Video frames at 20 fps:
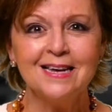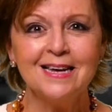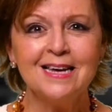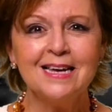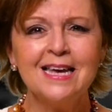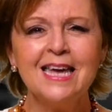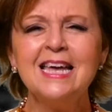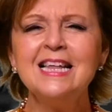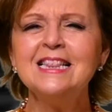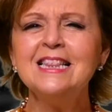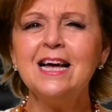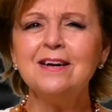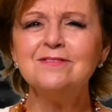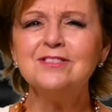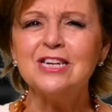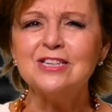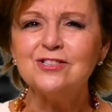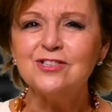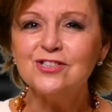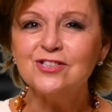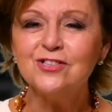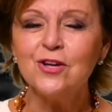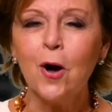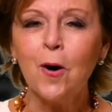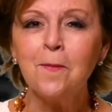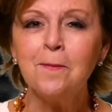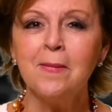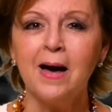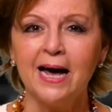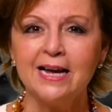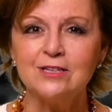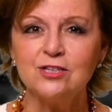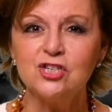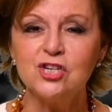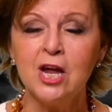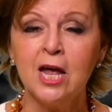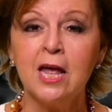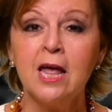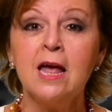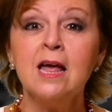He loves us so much
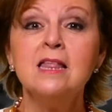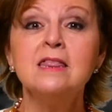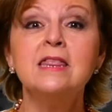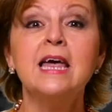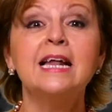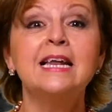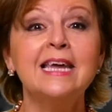that